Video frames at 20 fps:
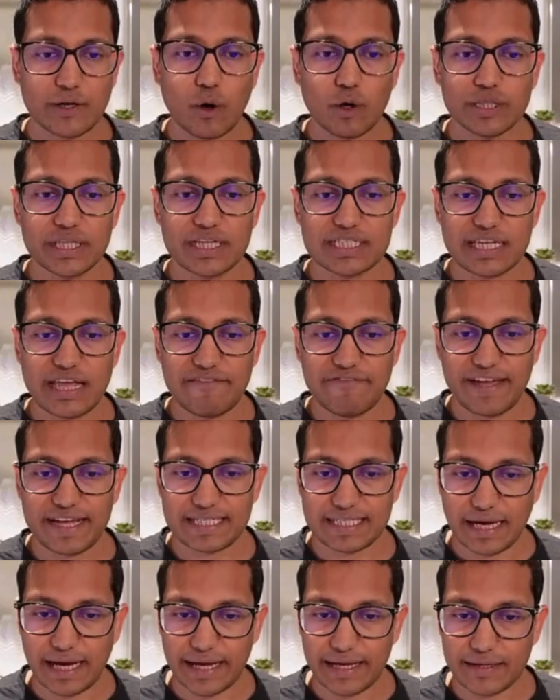on this
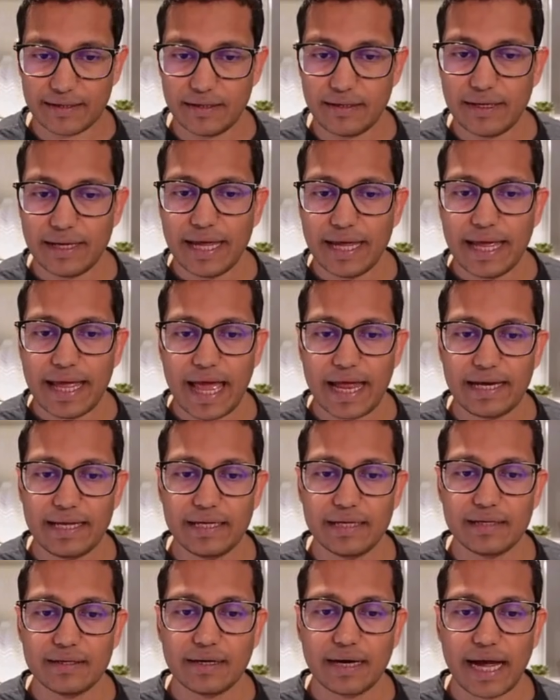FX icon. And
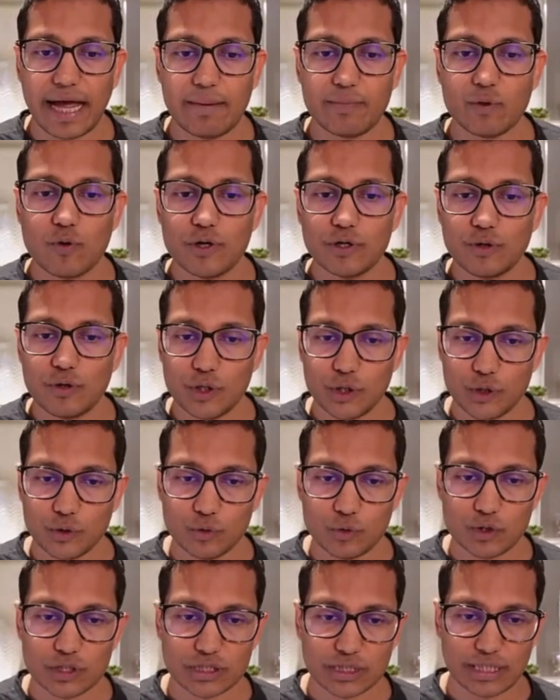here I'm going to
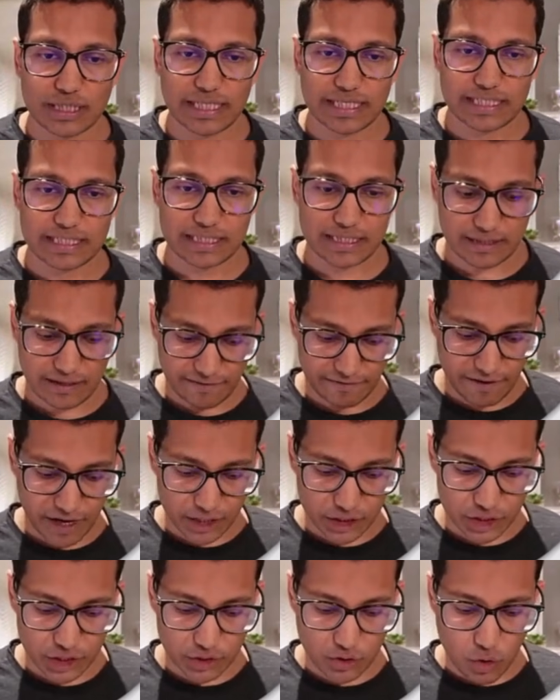use this
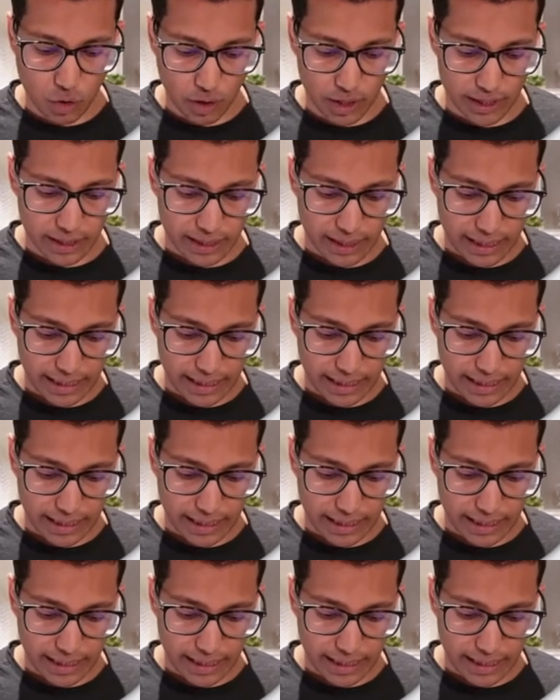function called